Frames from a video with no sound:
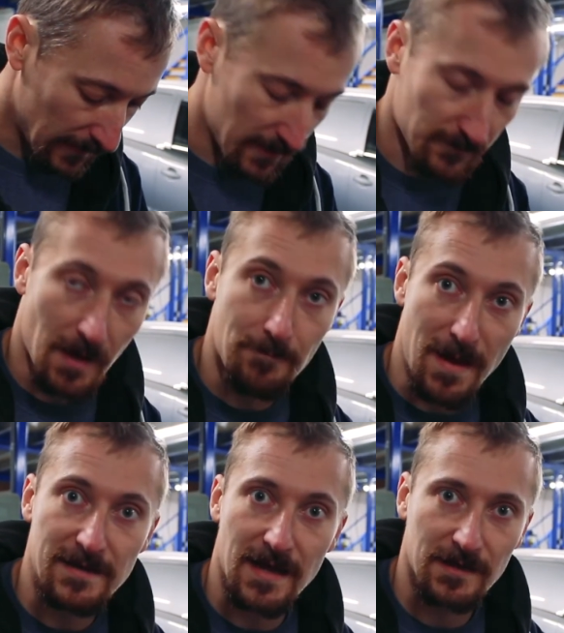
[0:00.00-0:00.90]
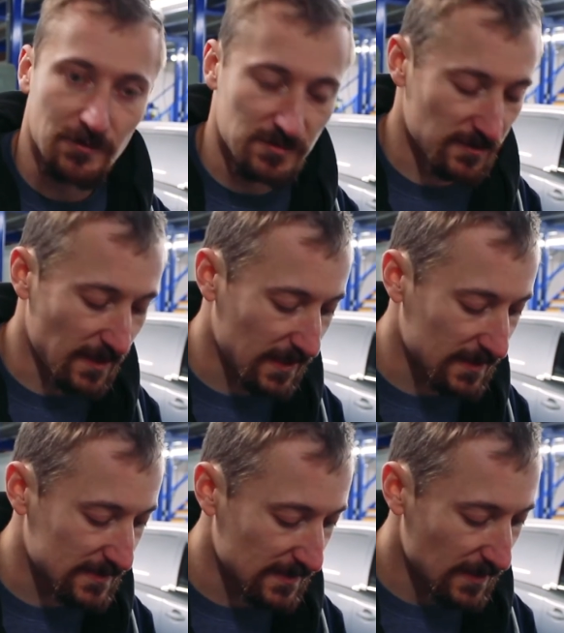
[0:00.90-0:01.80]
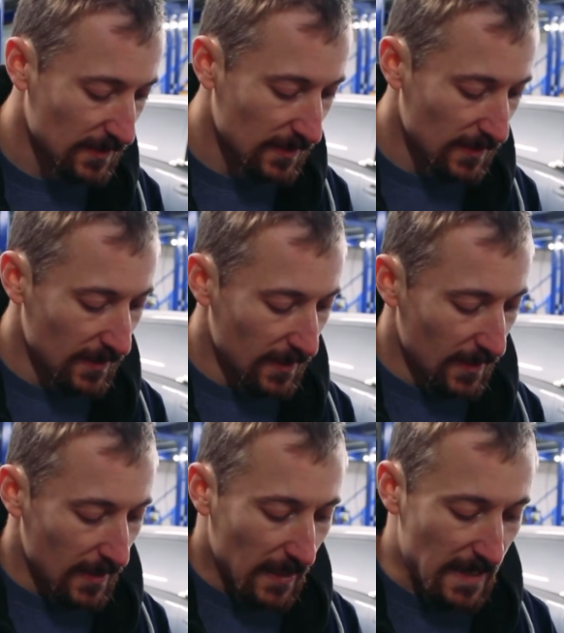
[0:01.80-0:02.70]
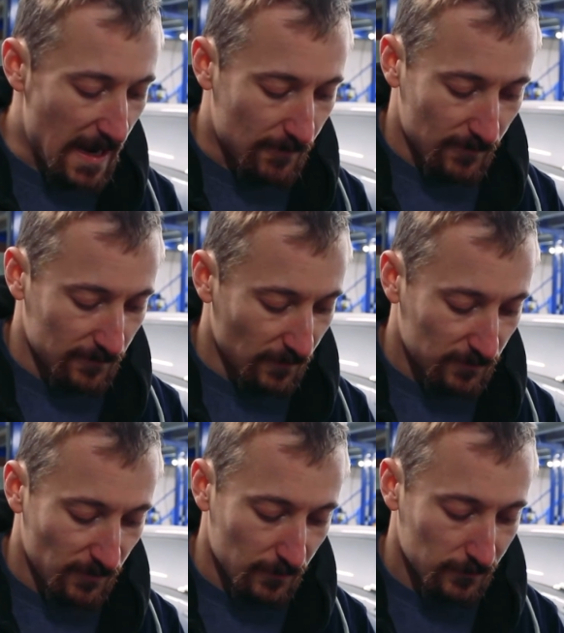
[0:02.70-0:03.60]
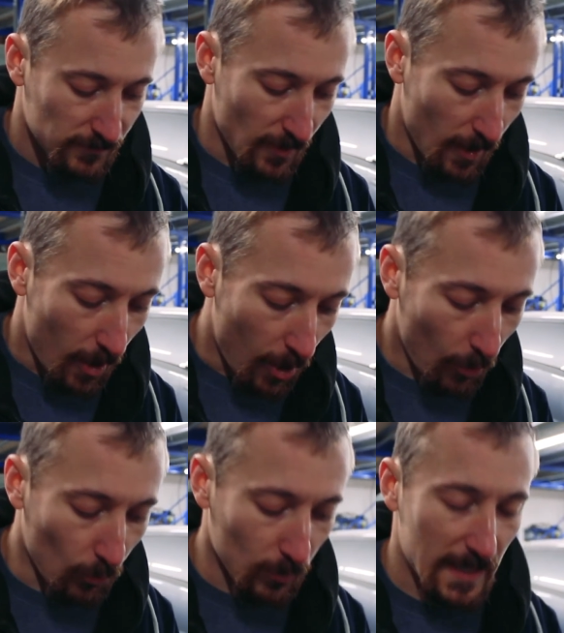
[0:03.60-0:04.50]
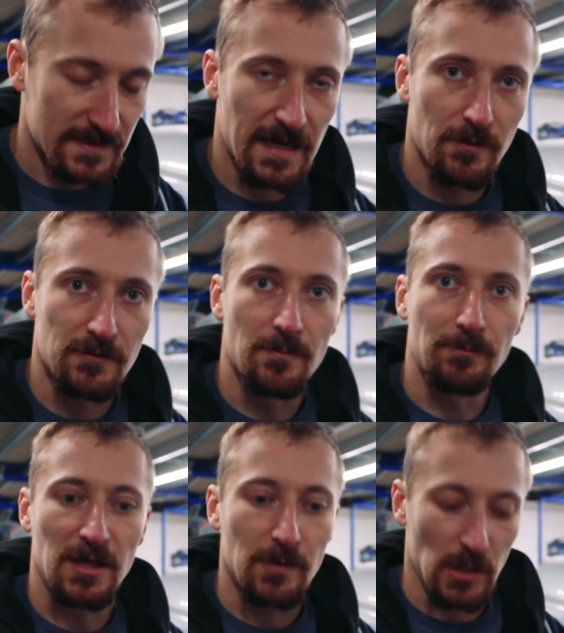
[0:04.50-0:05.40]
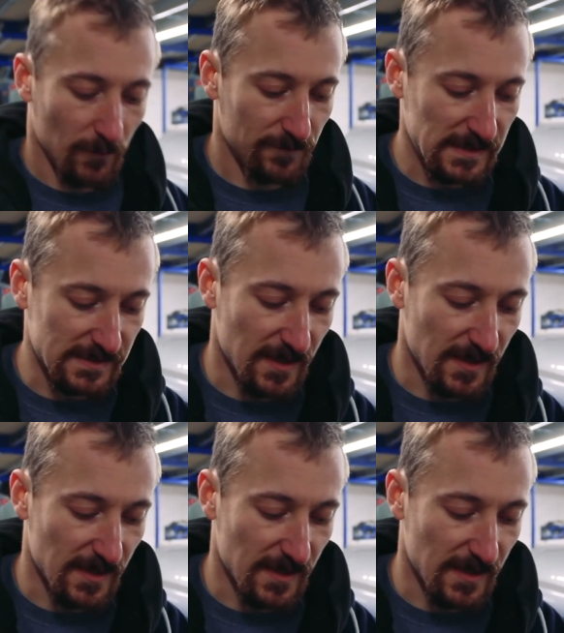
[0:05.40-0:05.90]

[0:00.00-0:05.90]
kind of like bend angles and things. Now, the, the whole idea and the beauty of these